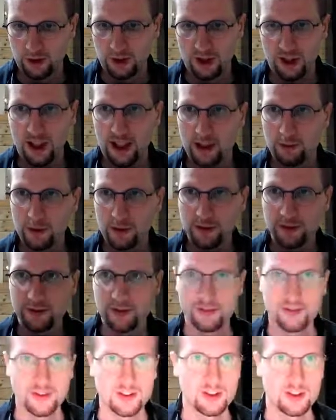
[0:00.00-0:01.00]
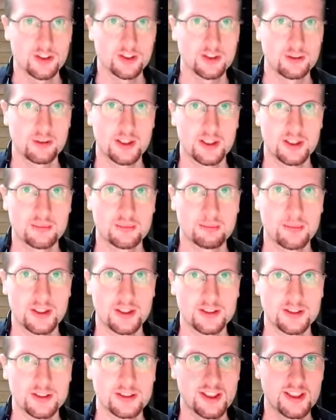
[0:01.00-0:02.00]
I wonder if there's also like a
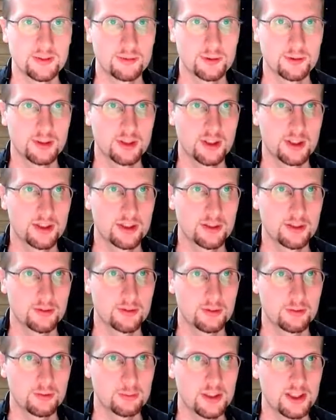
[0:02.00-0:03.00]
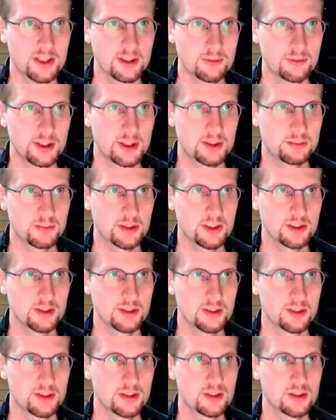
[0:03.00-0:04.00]
button that will replace it with spinner.
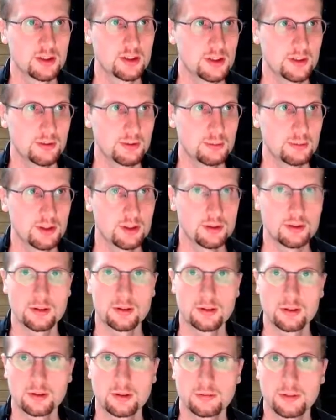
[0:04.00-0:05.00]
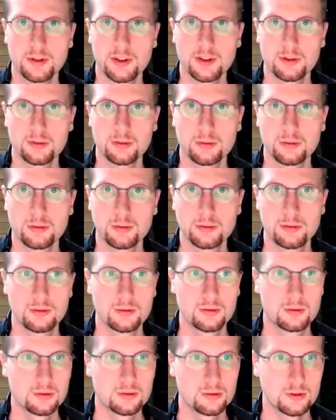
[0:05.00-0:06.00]
That would be really cool.
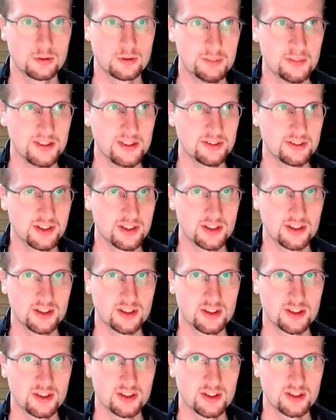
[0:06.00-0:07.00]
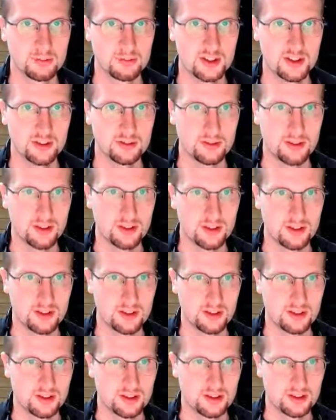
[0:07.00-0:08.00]
Bet there is. Bet there is.
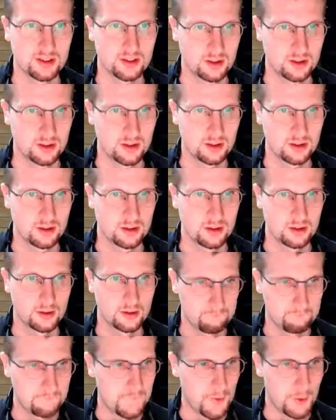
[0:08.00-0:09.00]
No.